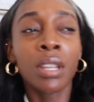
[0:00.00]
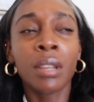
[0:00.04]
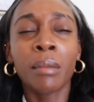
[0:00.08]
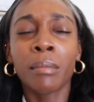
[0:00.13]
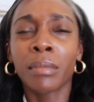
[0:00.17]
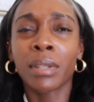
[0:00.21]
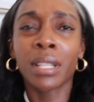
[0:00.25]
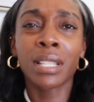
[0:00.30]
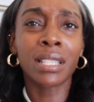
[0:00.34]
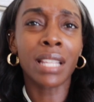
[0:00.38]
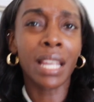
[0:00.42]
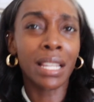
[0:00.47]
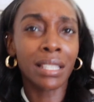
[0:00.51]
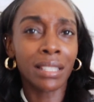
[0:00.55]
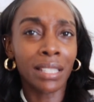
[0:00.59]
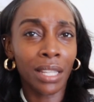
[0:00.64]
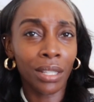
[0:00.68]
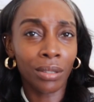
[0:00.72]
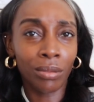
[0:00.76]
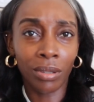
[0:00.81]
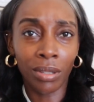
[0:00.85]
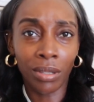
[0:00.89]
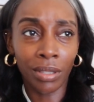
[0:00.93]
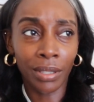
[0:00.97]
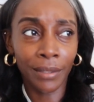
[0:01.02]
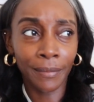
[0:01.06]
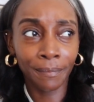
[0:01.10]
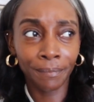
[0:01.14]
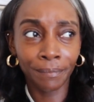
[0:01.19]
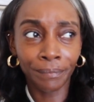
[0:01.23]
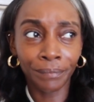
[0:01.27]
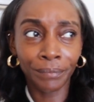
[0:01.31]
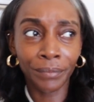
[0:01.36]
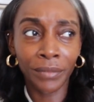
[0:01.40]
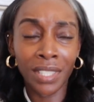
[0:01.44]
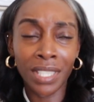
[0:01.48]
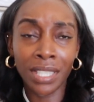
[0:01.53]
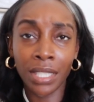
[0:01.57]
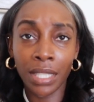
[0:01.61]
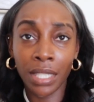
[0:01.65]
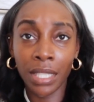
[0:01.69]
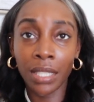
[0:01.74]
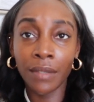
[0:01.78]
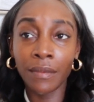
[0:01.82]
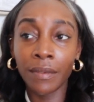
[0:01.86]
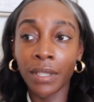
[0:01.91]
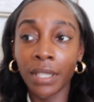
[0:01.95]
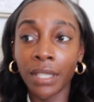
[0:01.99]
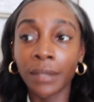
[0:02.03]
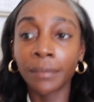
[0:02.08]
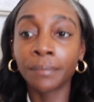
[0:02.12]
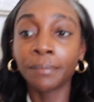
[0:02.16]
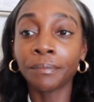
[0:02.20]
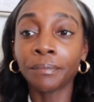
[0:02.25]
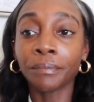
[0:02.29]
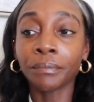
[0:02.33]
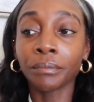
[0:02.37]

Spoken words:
but it's like later on this evening.